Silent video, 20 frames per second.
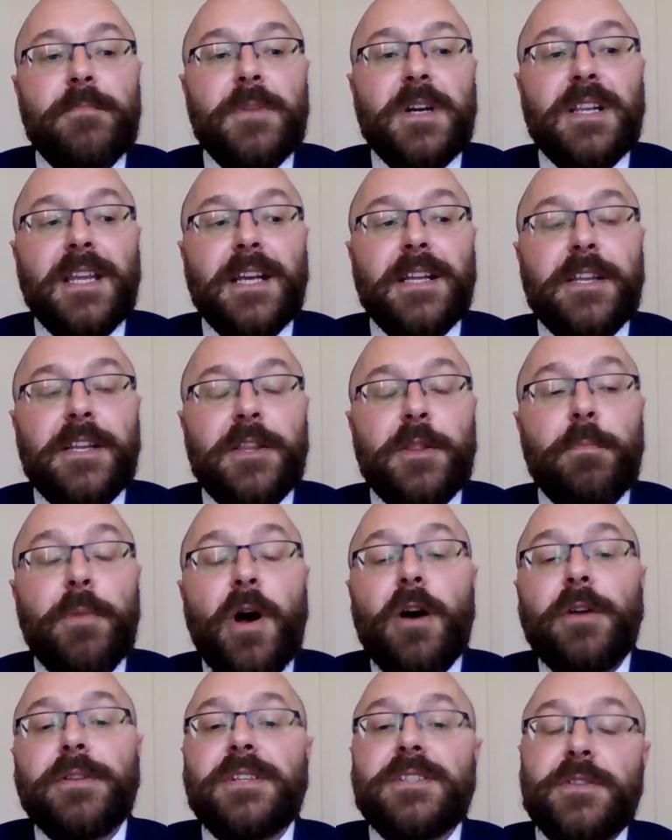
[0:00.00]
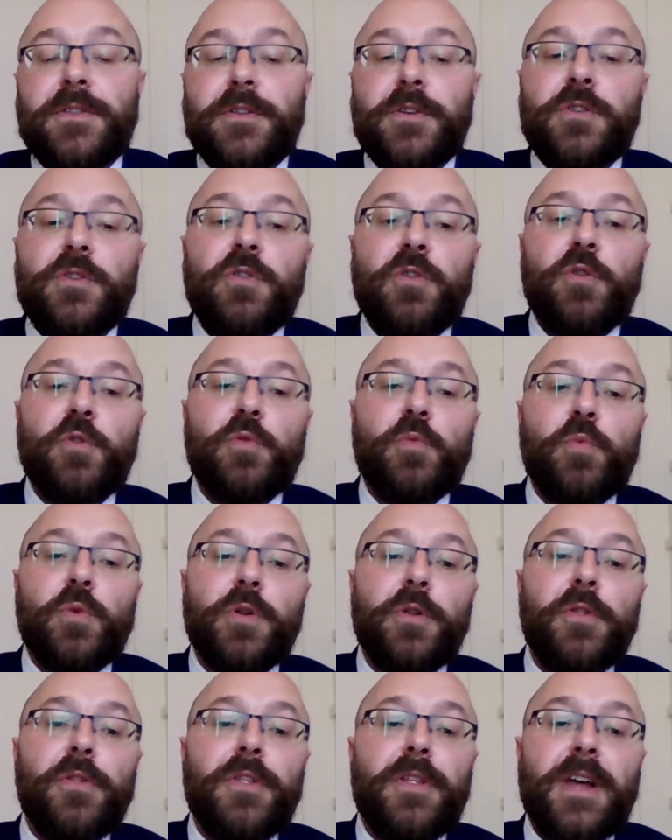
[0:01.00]
Clearly the parties in the court
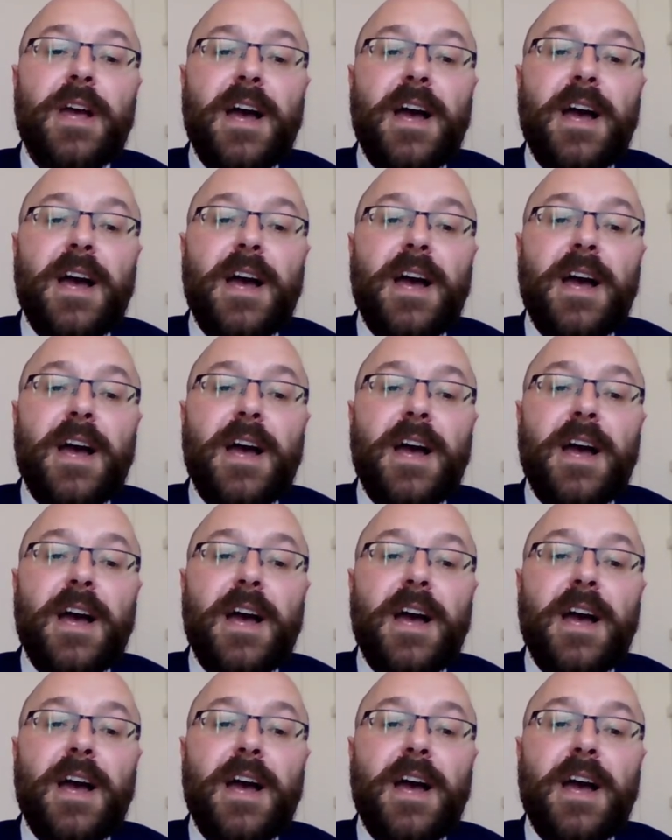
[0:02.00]
will